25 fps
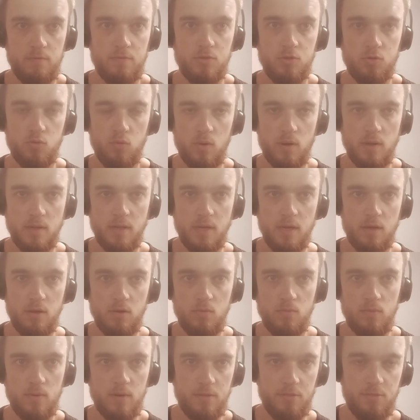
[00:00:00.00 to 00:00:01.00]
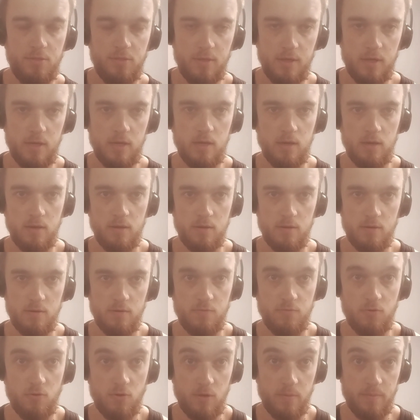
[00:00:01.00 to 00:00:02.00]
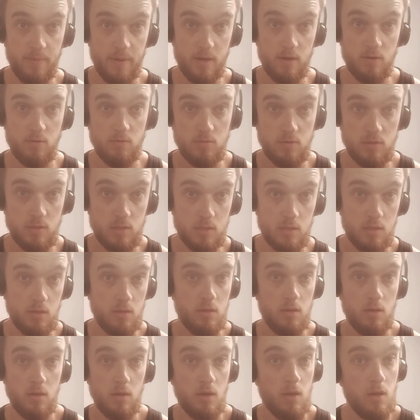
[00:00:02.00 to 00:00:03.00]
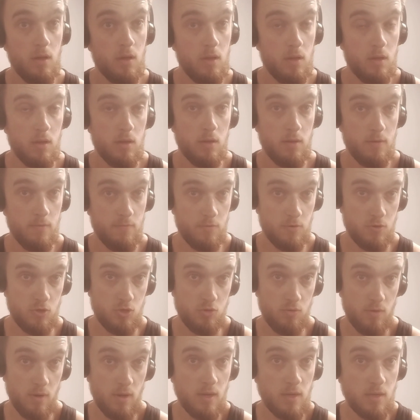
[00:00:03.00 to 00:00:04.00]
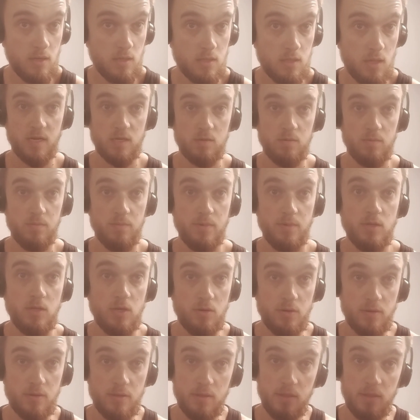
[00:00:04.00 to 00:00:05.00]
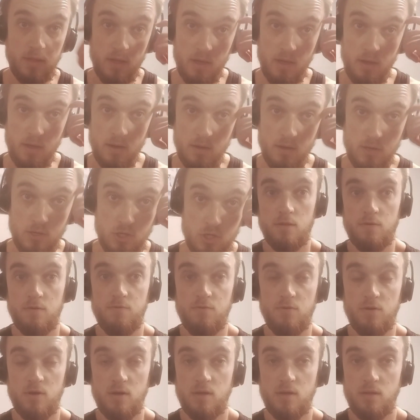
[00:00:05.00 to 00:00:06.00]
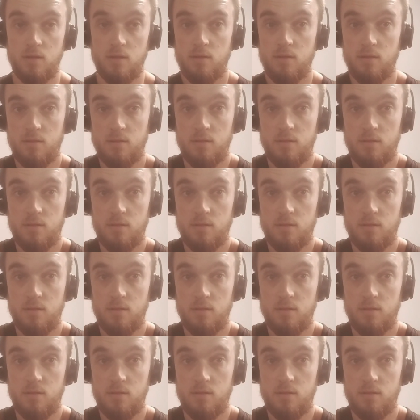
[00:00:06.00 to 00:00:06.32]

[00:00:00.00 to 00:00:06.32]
20 with the 40 pounds for shrugs. Next I'm going to be doing in the front,